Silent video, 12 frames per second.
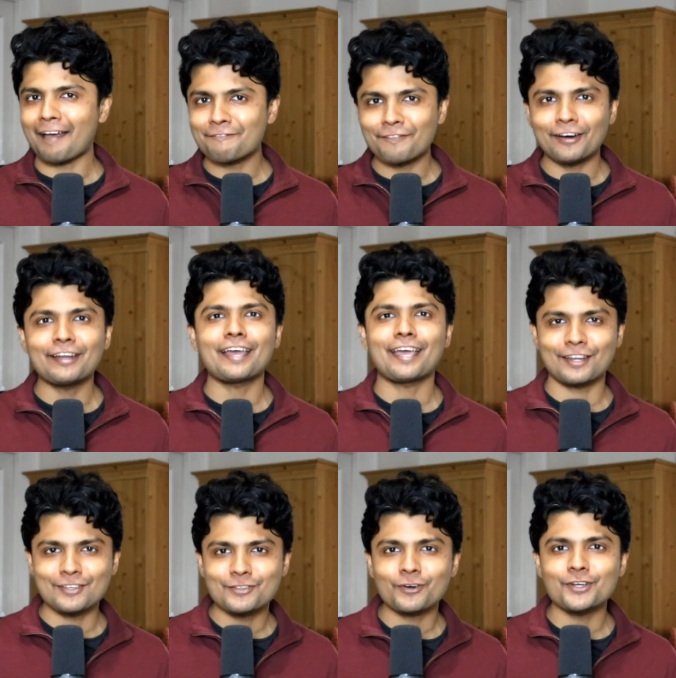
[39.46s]
fun, and
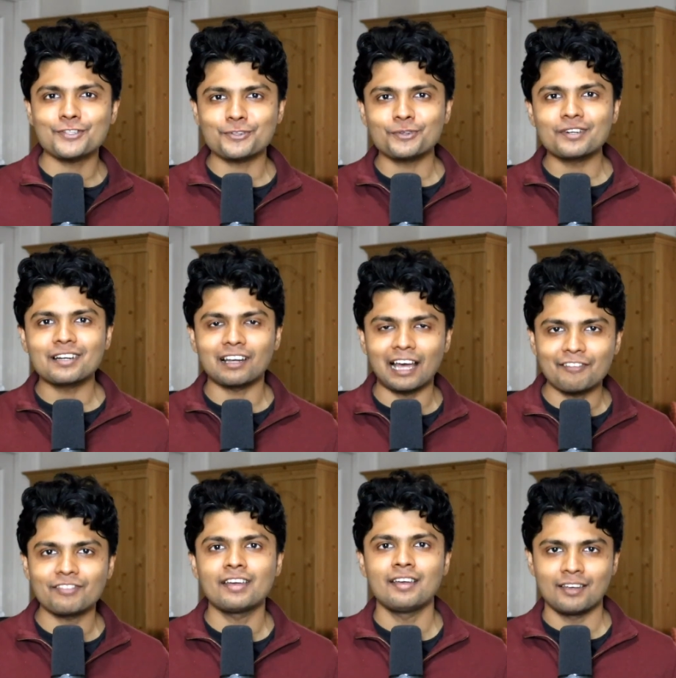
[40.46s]
enjoy student life.
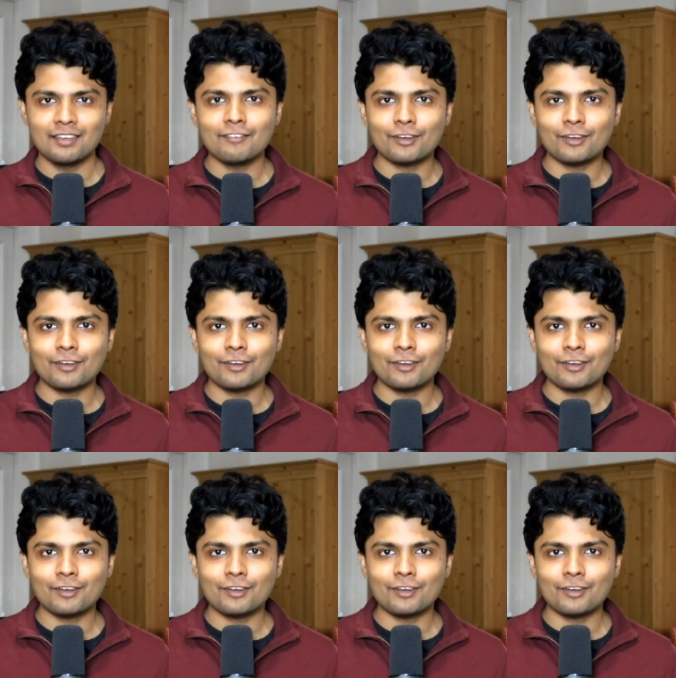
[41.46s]
Here we